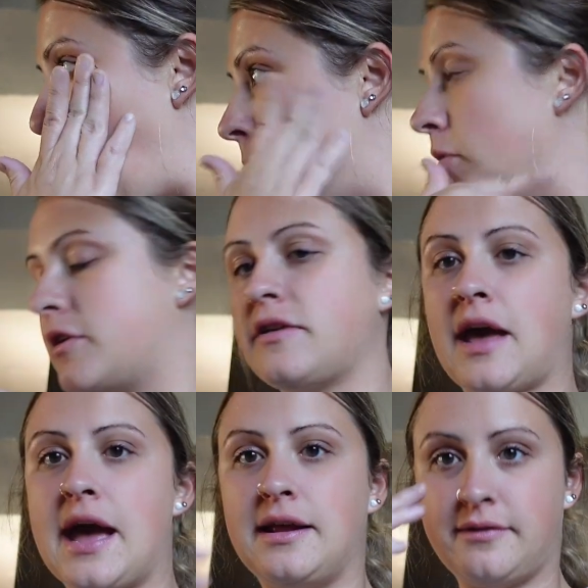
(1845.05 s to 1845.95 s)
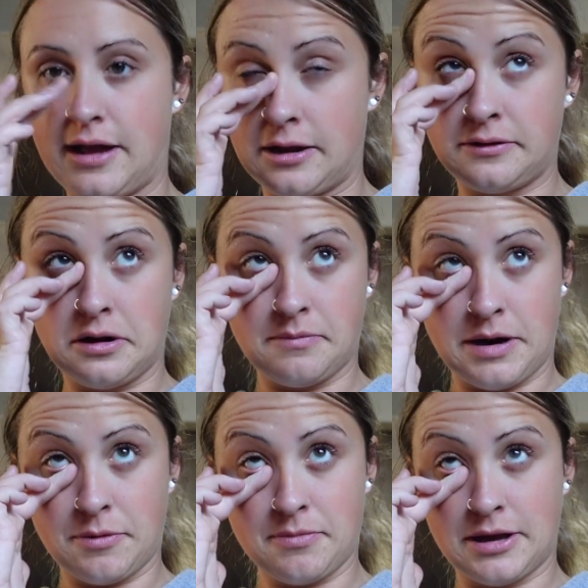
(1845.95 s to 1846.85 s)
Oh, looks like Addie's dad is here,
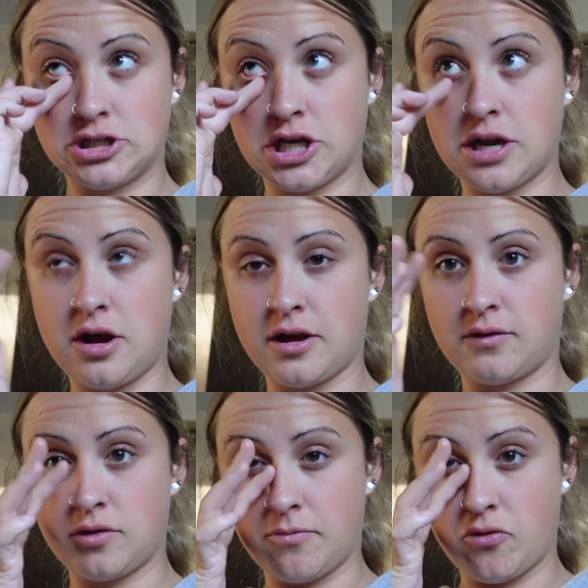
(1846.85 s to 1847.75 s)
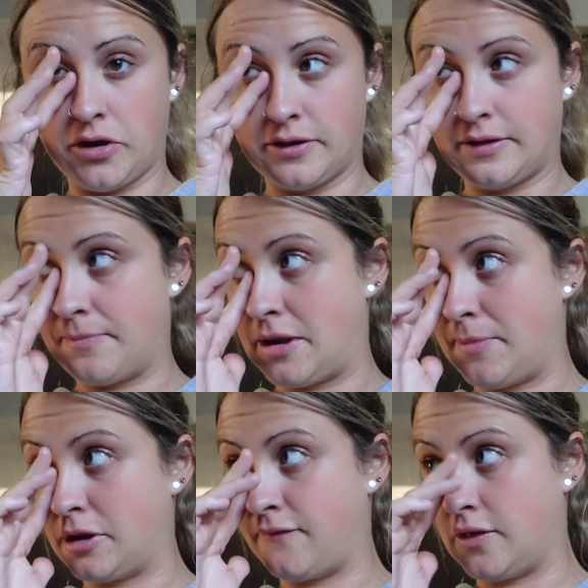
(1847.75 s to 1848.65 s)
but I'm going to make chicken nuggets with the boys, and, but
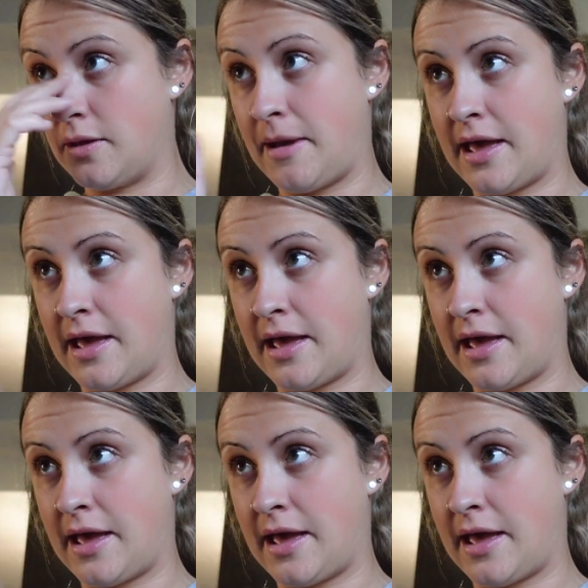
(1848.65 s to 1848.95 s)
I'm going to feed them,